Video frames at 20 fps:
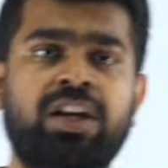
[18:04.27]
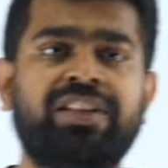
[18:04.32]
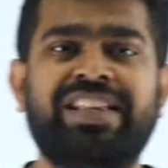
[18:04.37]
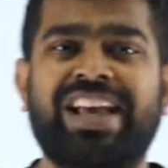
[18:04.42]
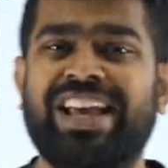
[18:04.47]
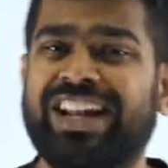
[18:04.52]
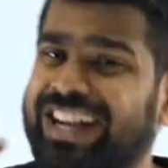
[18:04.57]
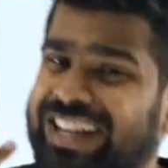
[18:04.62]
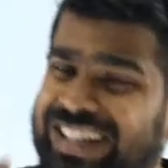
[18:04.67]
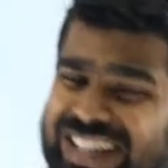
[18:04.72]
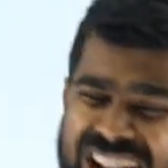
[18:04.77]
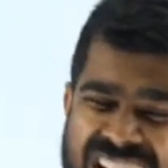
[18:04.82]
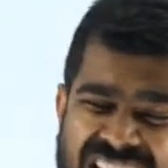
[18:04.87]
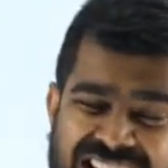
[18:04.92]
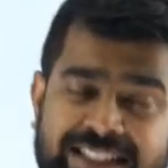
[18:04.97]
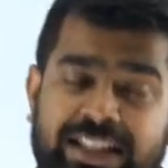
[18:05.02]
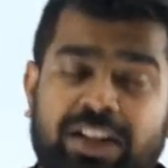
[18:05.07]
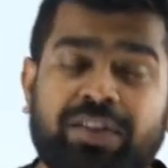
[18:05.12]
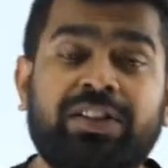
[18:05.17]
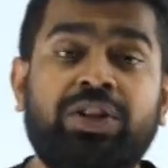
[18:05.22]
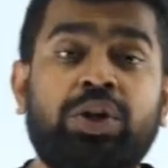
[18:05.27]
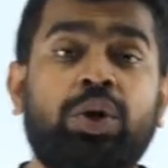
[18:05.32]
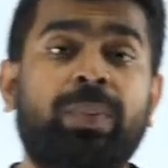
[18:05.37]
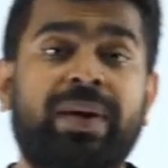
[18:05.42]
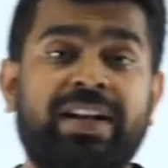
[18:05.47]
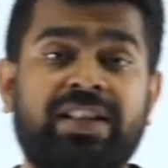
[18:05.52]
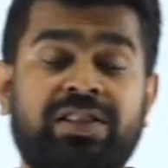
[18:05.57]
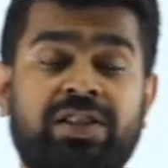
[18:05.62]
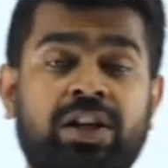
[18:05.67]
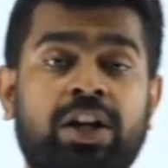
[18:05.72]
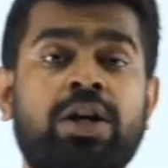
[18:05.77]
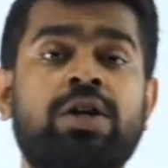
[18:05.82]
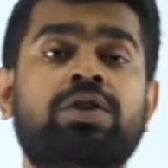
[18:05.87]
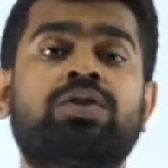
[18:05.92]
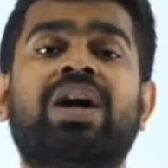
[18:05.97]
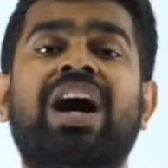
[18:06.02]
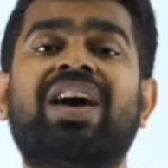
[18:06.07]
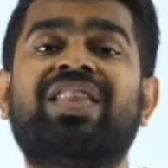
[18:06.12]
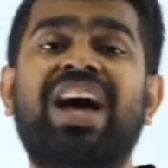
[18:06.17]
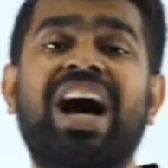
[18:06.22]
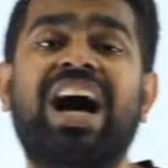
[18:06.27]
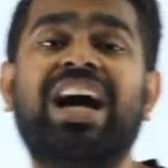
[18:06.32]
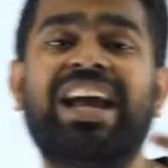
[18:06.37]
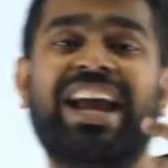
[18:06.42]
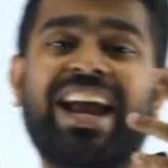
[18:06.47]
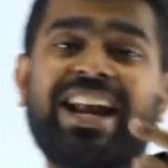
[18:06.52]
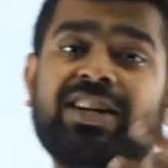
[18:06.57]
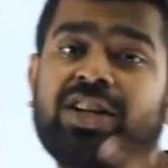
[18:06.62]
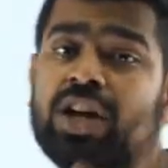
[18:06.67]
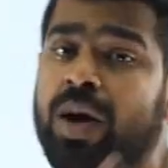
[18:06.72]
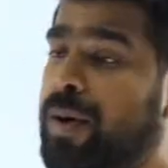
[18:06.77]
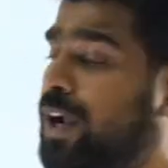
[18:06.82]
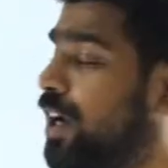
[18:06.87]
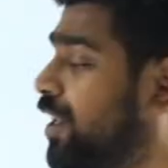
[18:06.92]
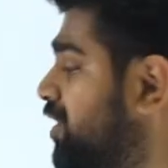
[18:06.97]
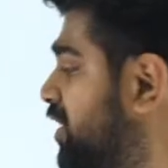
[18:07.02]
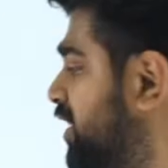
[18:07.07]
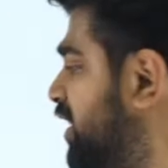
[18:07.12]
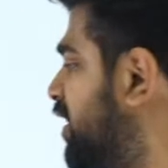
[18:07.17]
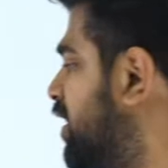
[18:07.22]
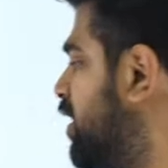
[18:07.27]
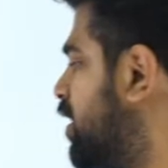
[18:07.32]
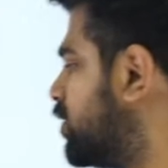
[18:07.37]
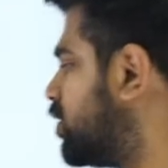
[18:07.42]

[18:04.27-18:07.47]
their interaction with humans. So adha entomology.